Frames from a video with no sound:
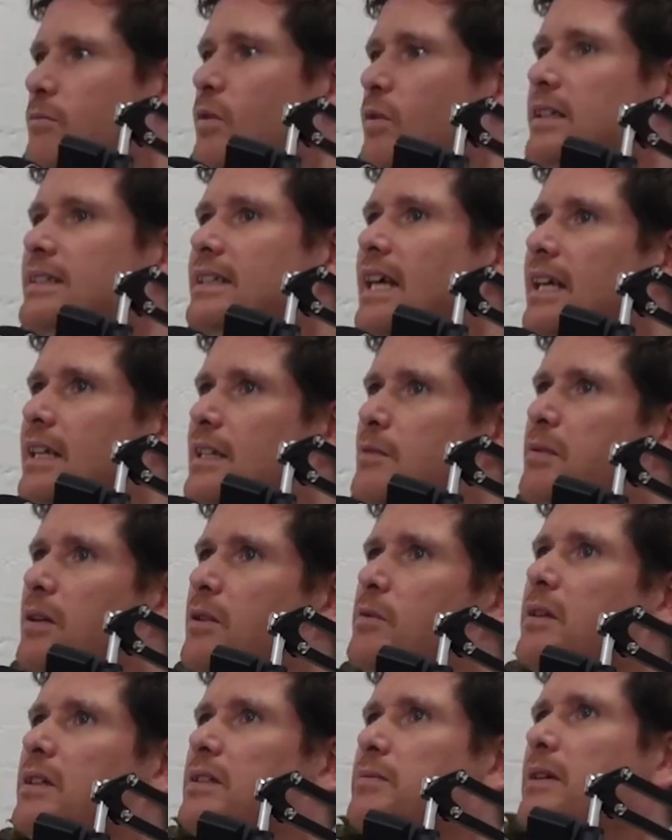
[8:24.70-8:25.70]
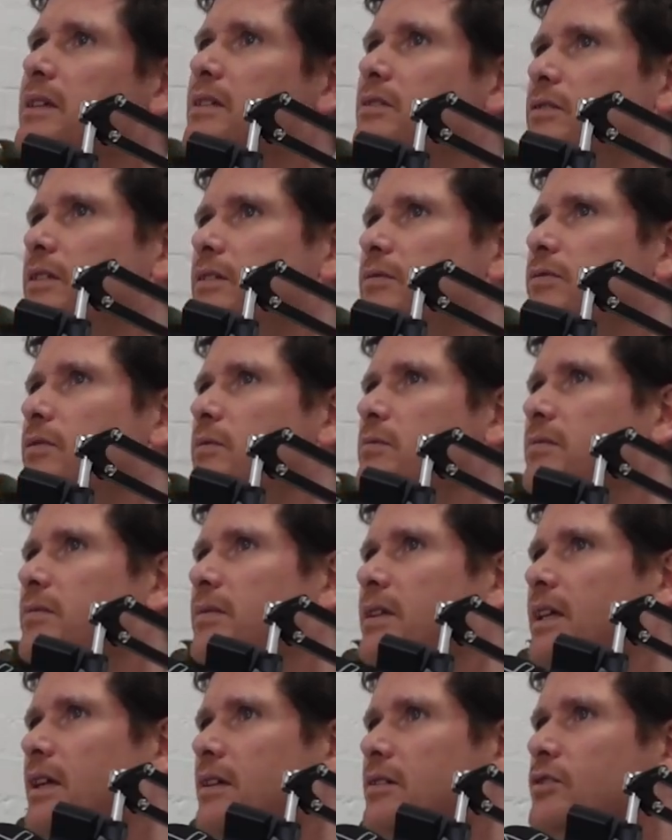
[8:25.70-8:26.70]
Well, exactly, but almost mentoring
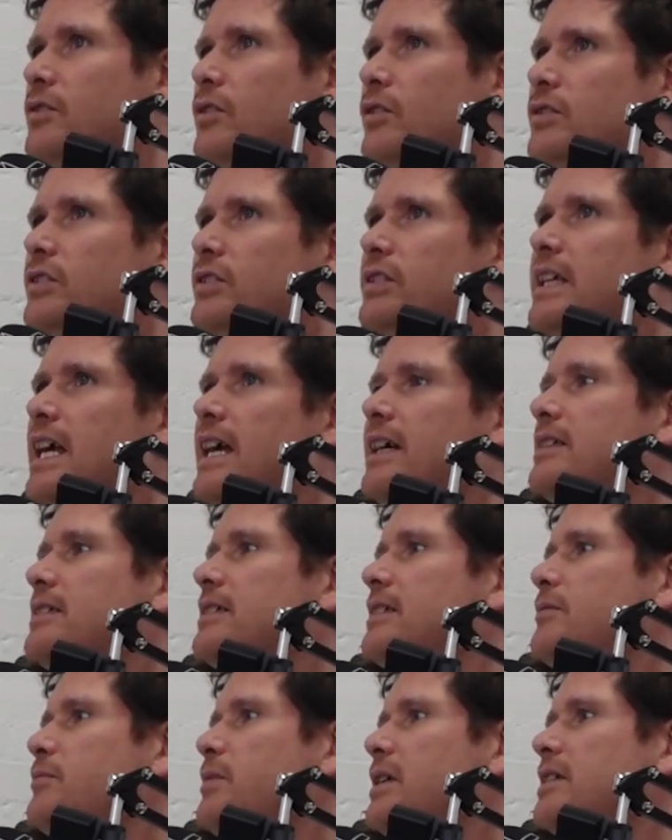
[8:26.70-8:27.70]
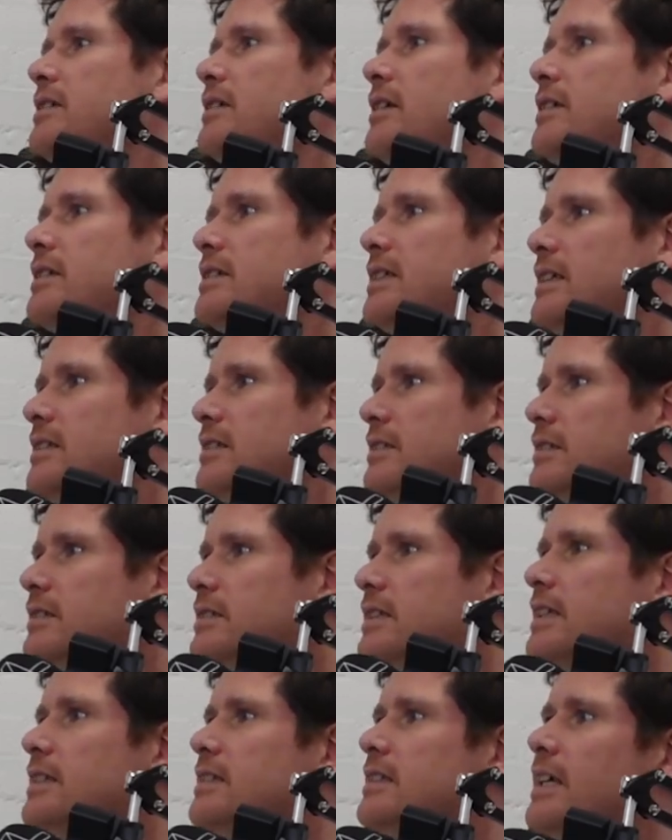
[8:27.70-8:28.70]
from cross-sector, because architects
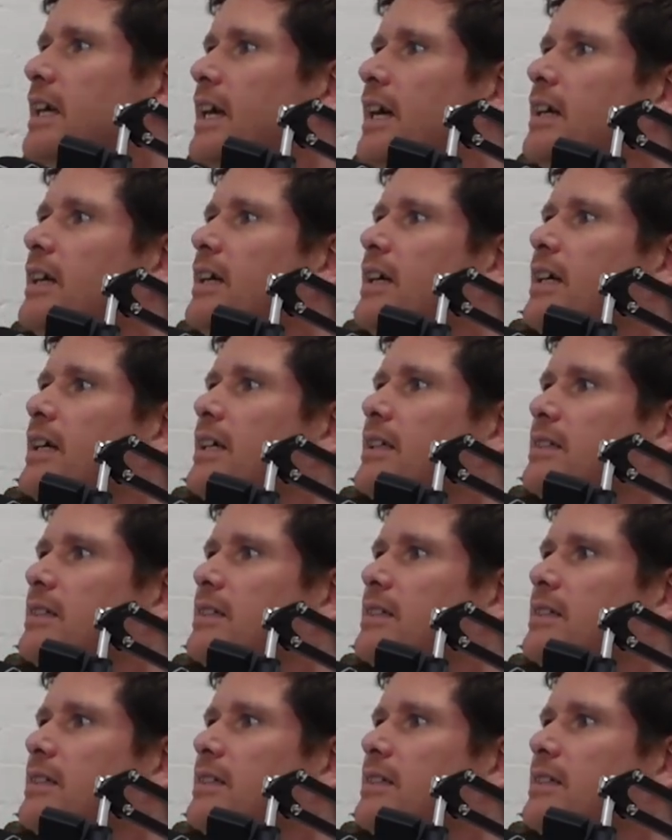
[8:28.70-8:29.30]
do tend to get